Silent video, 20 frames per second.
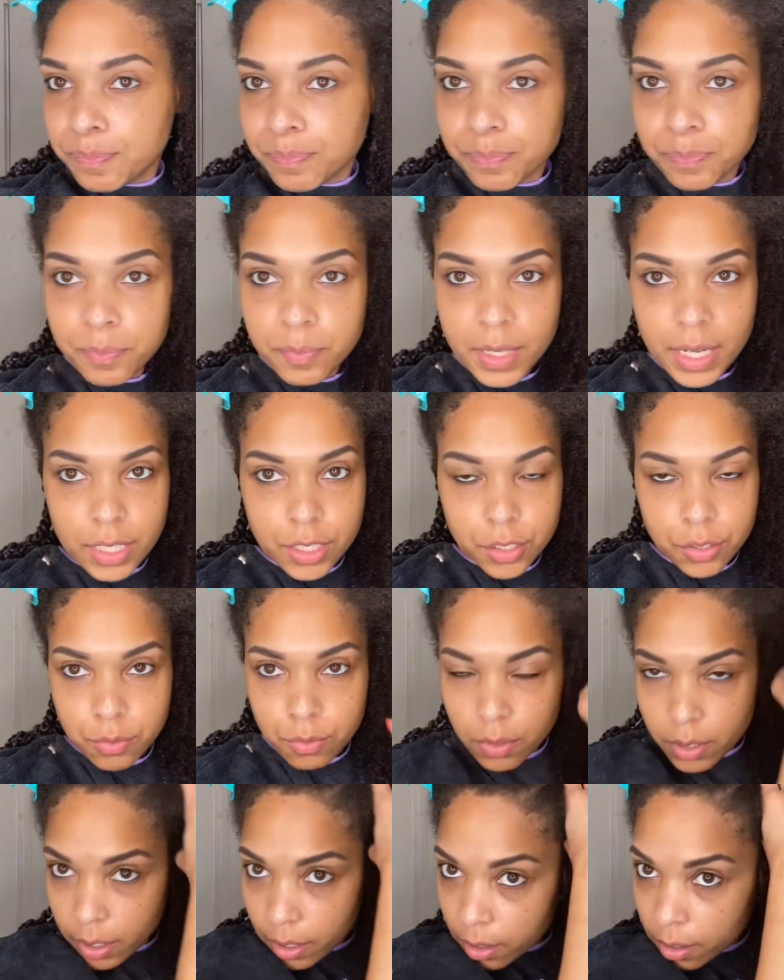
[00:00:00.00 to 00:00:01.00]
Not too
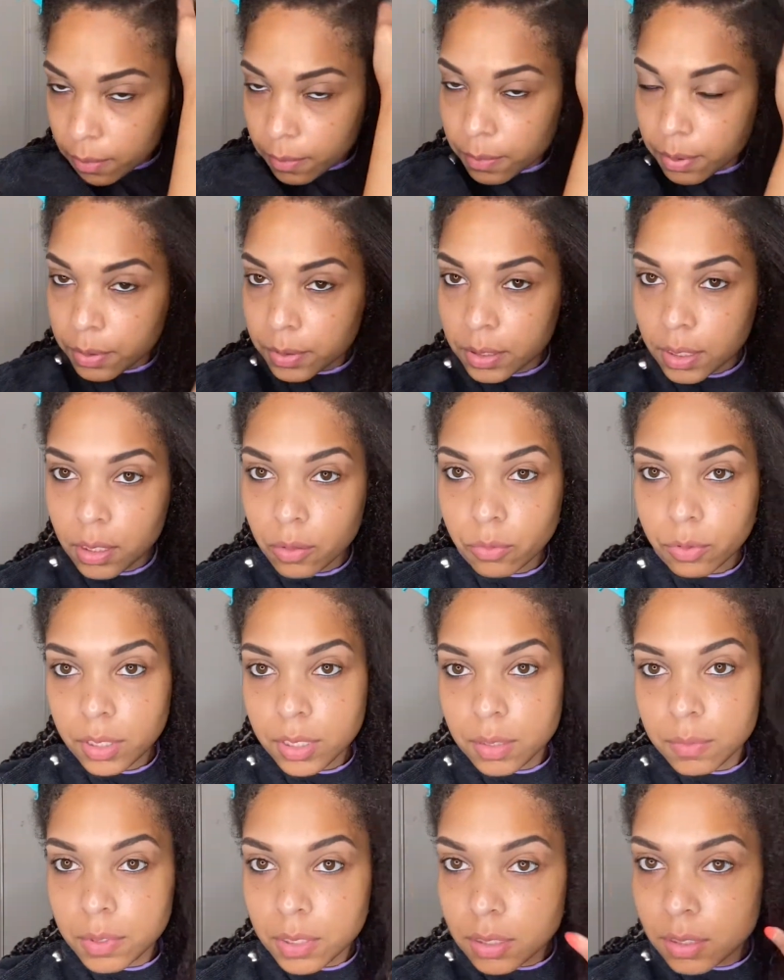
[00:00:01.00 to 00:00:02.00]
damp, because I don't want it
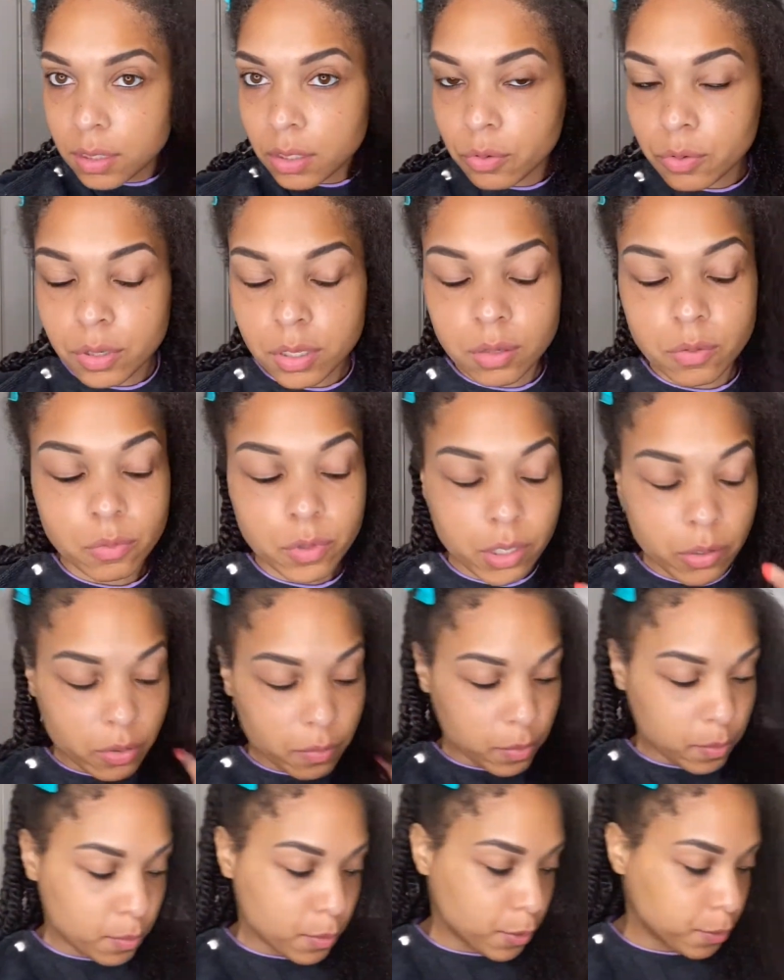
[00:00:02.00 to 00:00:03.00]
to be soaking wet,
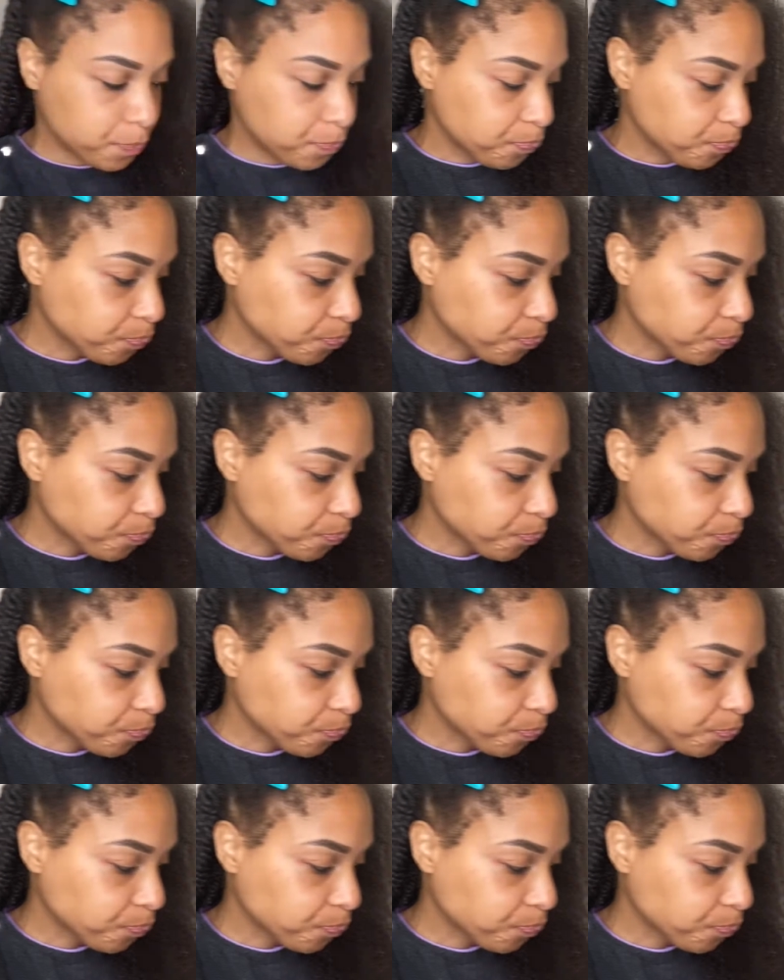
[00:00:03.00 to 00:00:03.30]
remember?